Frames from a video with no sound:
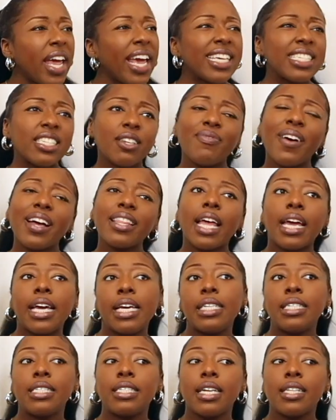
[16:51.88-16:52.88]
is the fact that
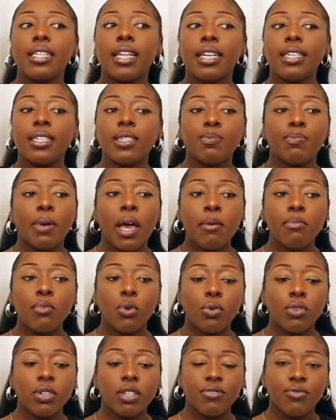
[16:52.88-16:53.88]
he said that this babe
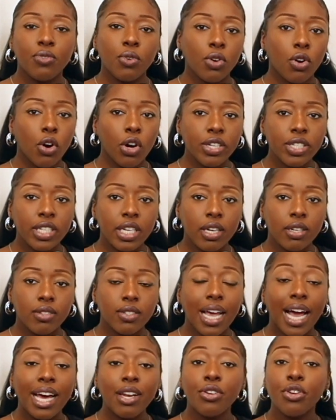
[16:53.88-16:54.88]
ordered 4 cocktails.
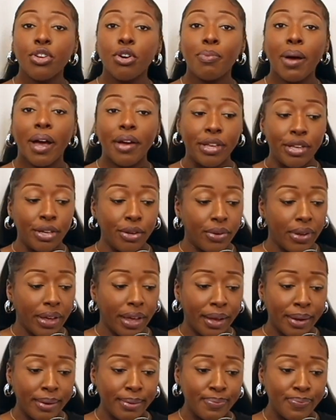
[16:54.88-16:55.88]
I don't know about you,
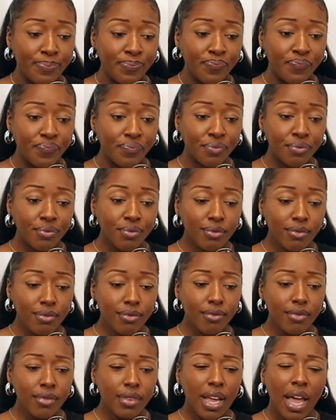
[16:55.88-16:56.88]
yeah,
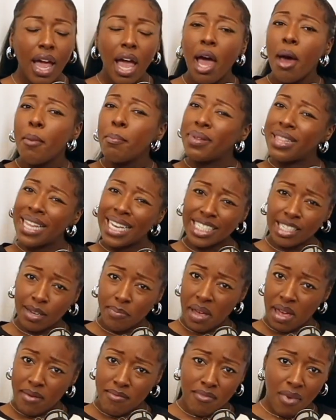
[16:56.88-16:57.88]
but that's a
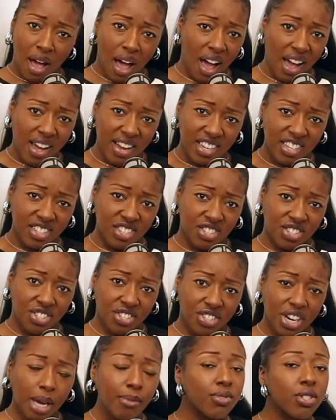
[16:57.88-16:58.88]
bit
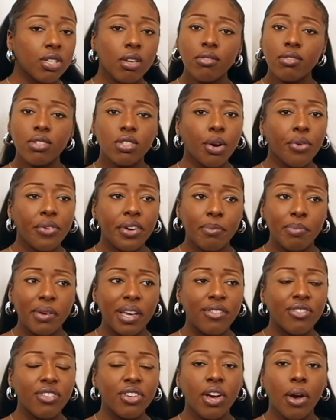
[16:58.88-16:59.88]
much. I'm so sorry, but
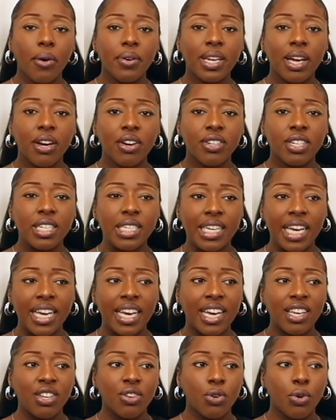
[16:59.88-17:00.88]
if you're going out on a date
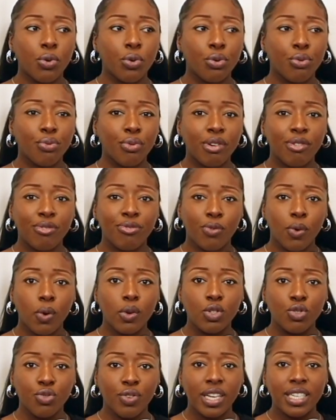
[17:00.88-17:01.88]
and you're ordering 4
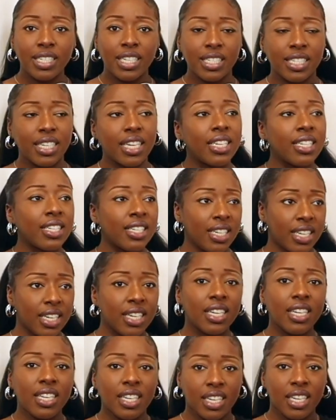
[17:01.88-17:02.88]
drinks, as in
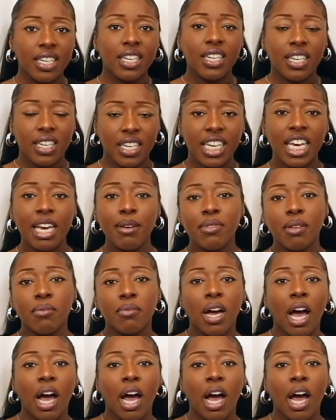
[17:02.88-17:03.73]
keep them